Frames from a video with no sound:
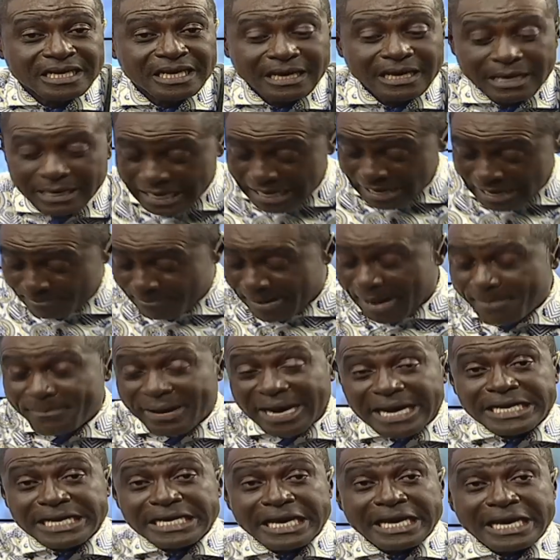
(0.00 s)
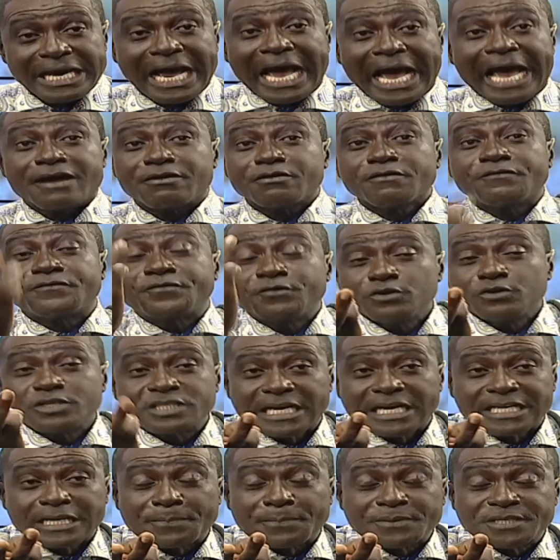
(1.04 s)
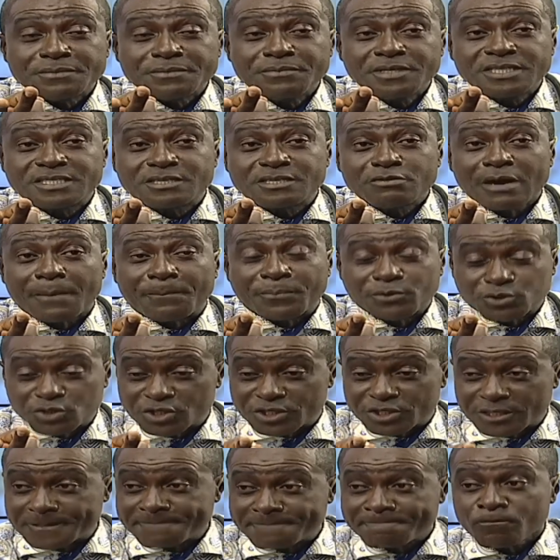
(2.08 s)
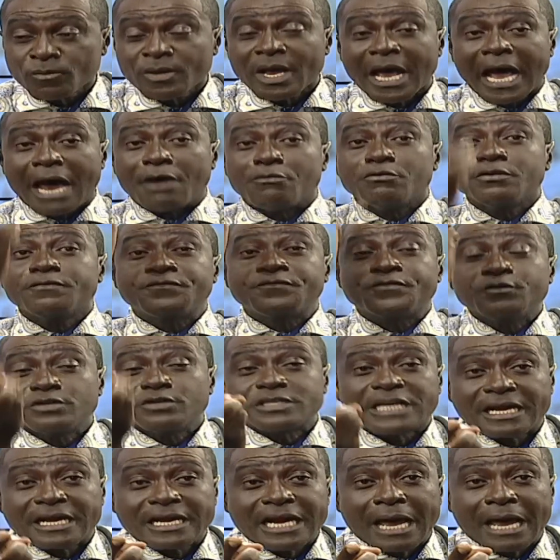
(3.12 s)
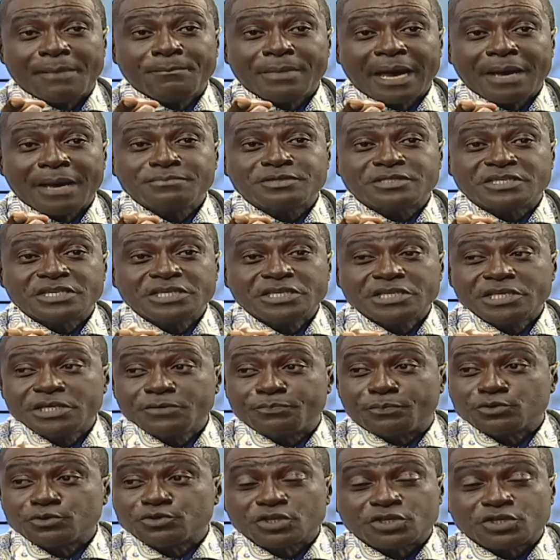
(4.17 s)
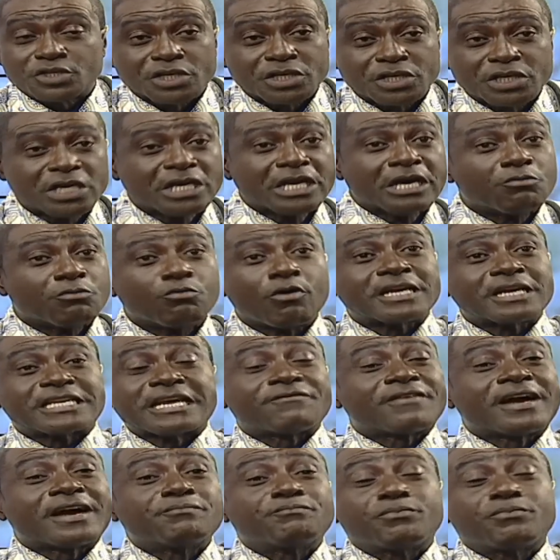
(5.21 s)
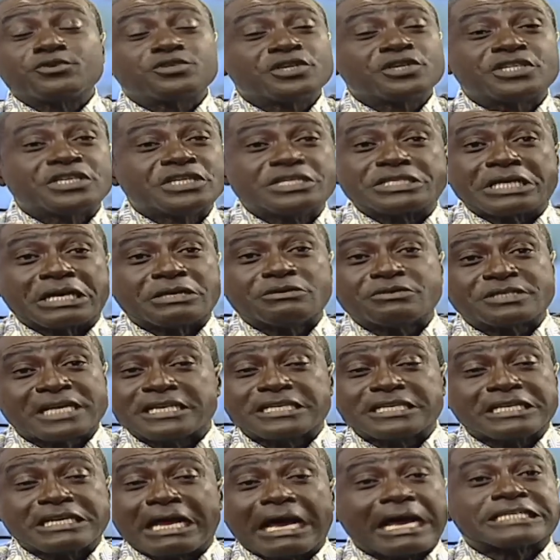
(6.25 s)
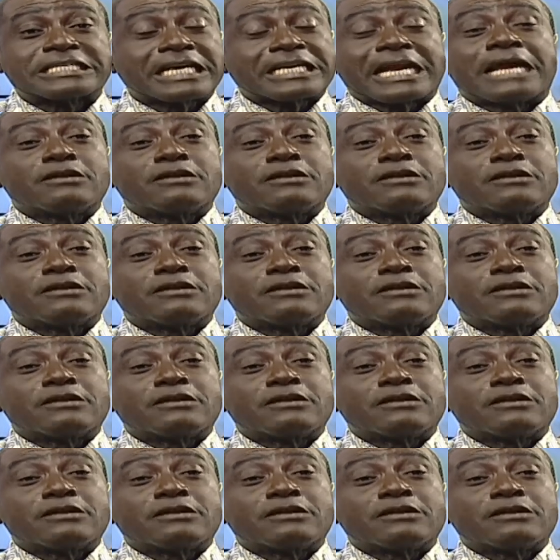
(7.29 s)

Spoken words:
man. Hey, I refuse the deputy ministerial position. I refuse an MCE position. Whatever positions that you said in, I said, I